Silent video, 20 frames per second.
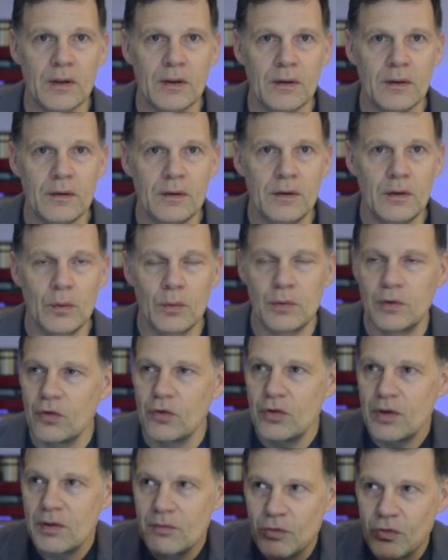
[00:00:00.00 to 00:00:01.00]
It
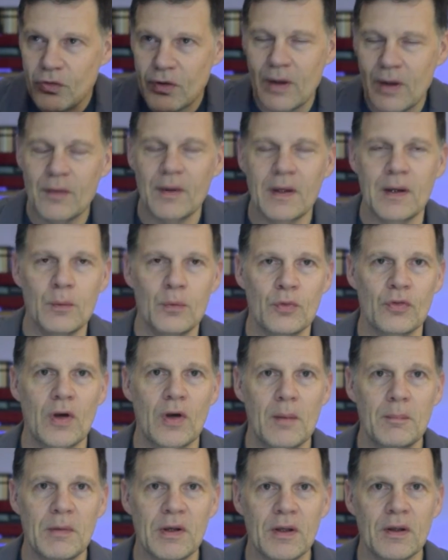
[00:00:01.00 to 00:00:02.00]
doesn't even sound like it was
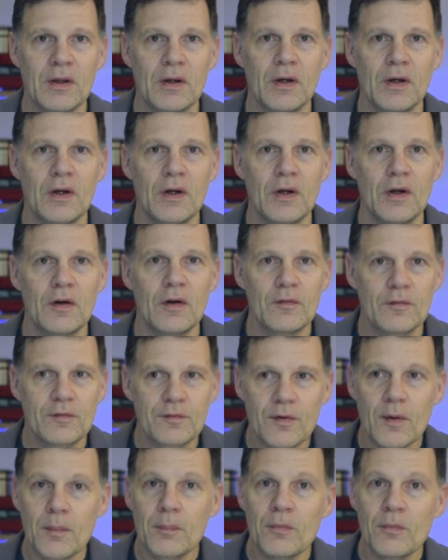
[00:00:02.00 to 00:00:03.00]
coming
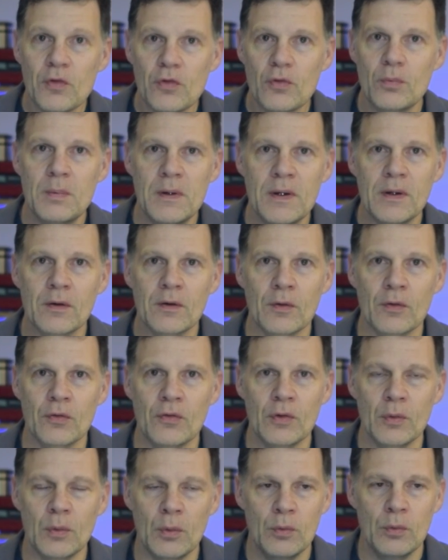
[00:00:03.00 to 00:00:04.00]
from the speakers.
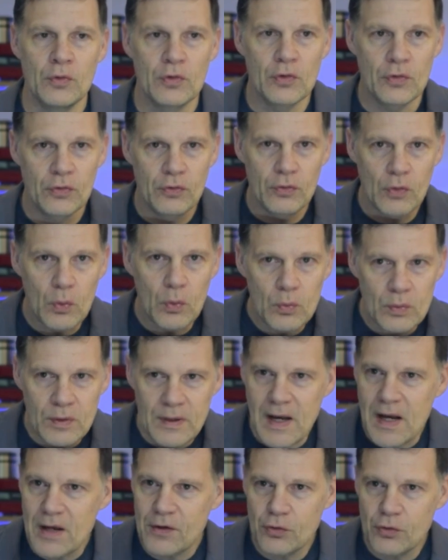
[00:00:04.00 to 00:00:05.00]
It was just so
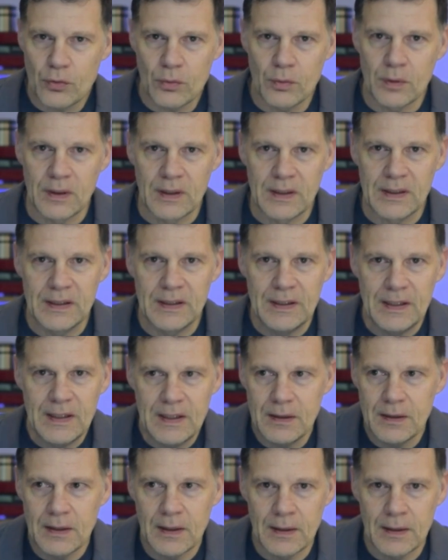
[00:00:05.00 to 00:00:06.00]
natural and
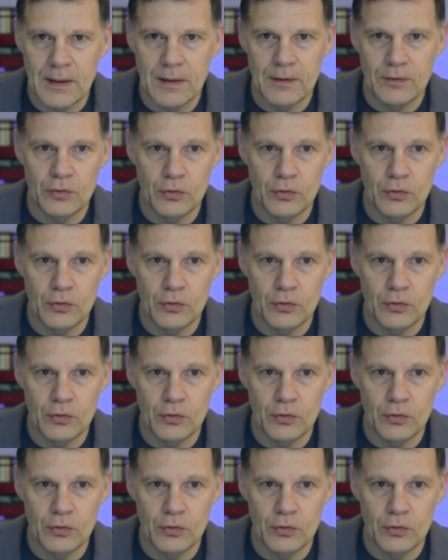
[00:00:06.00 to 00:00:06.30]
clean and